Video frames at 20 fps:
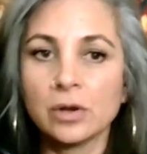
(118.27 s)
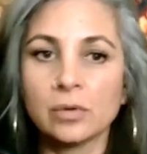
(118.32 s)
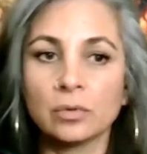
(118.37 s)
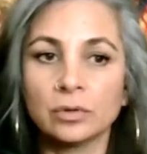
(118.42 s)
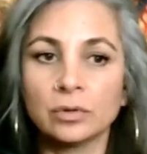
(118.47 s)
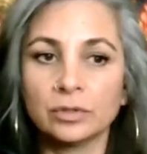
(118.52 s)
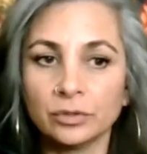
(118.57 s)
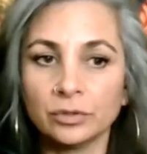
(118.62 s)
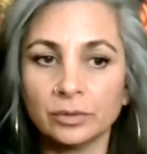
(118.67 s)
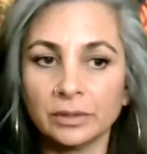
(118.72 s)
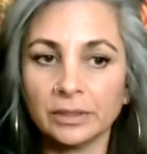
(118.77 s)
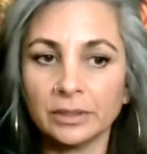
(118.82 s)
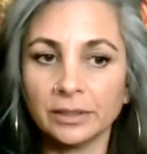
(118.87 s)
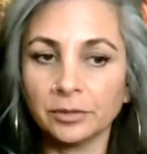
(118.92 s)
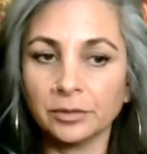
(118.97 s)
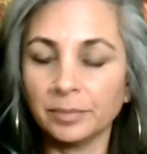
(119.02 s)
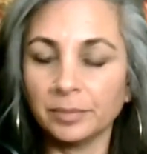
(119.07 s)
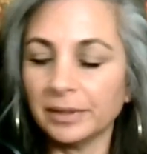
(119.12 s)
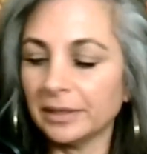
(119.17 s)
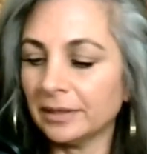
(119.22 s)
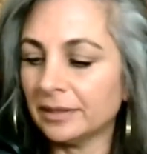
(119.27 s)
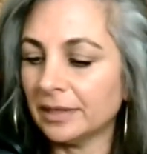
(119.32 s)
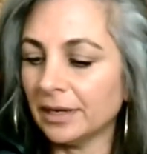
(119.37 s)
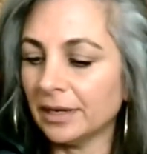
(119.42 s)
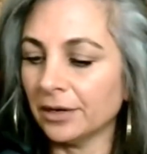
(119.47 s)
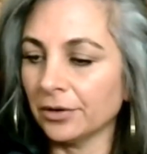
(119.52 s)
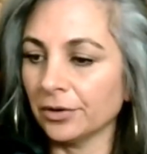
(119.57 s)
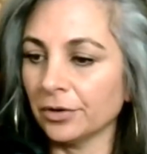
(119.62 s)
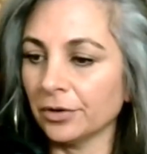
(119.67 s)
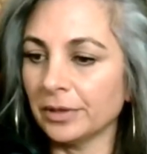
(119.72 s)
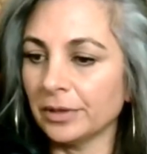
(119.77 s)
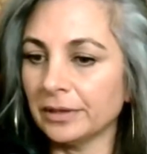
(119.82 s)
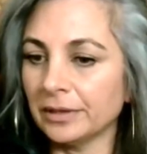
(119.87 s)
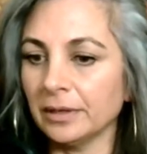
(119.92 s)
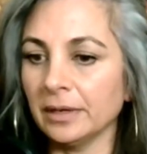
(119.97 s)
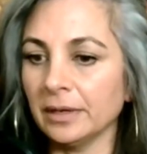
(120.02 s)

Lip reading: We'll do a little bit of tarot at the